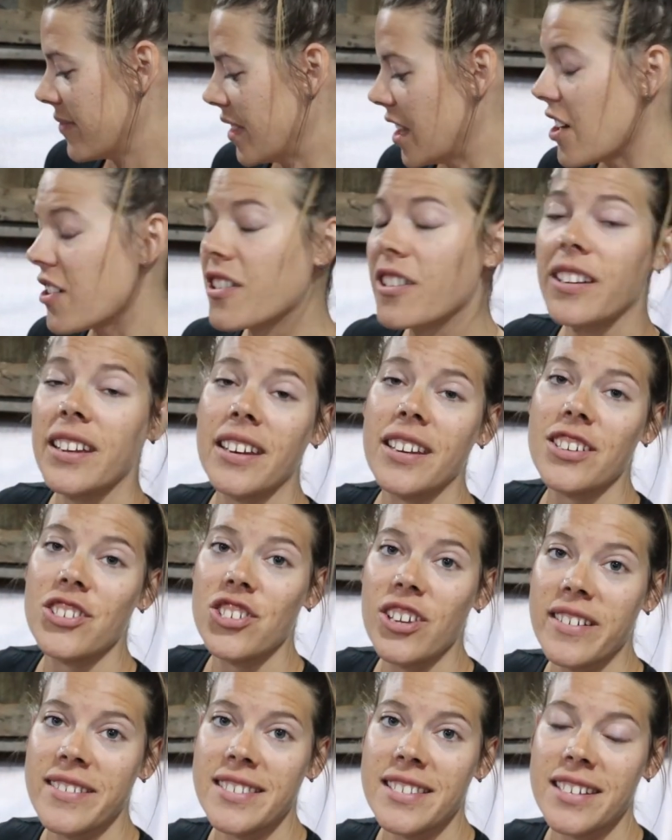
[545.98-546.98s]
let her get
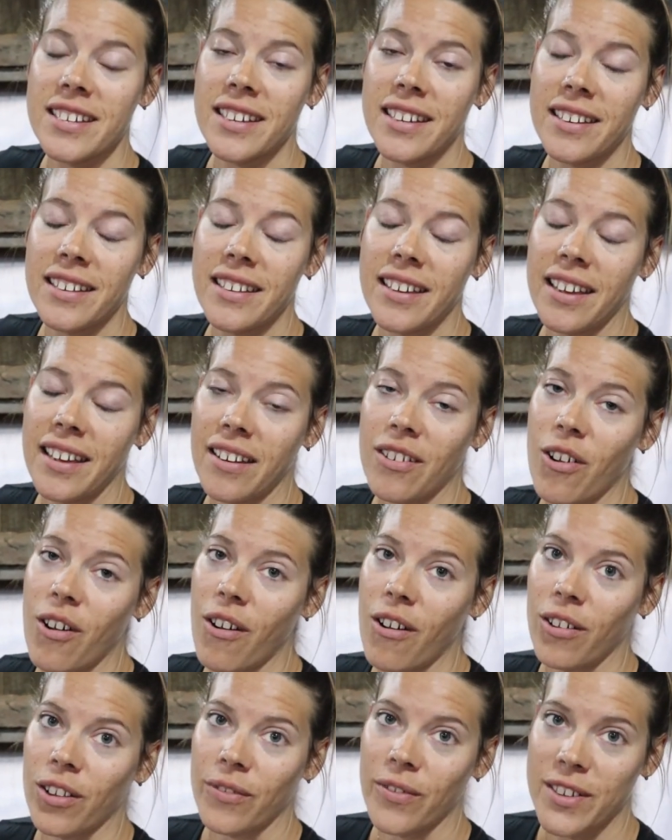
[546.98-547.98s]
adjusted, and
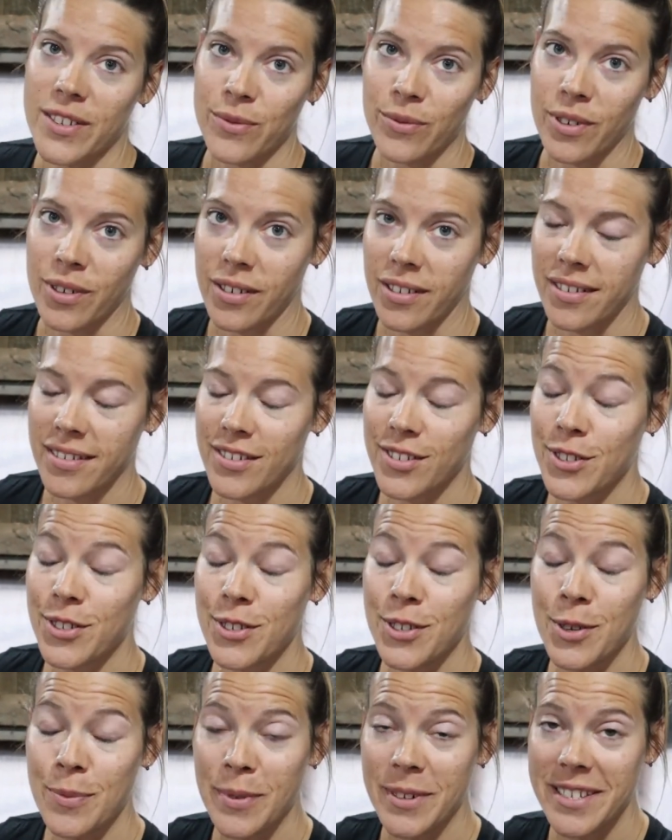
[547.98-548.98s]
all of us were
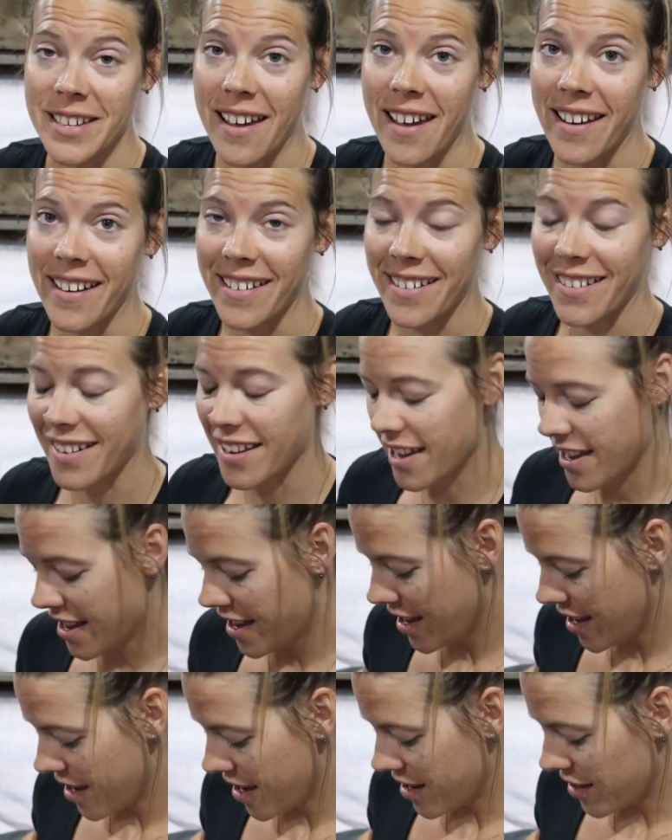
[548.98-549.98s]
super tired.
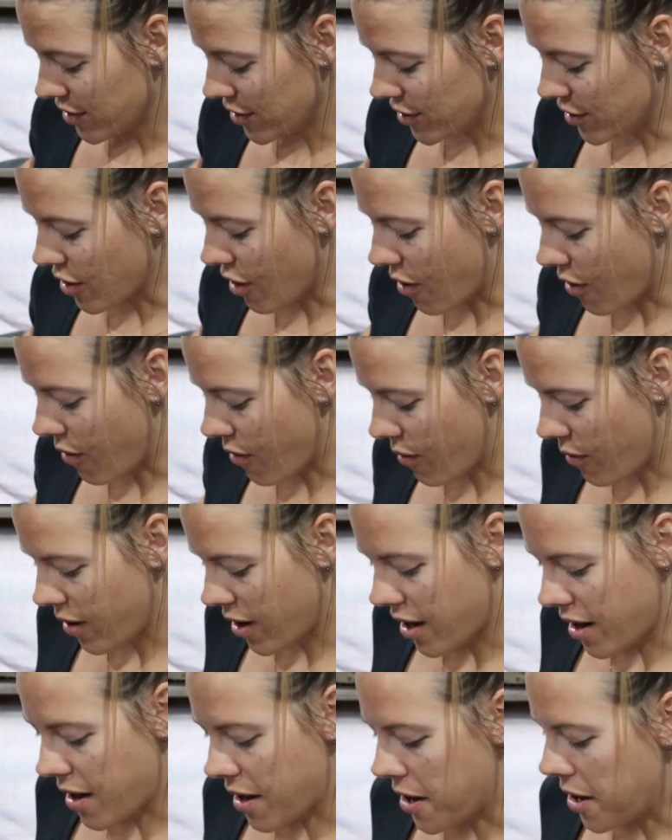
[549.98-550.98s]
So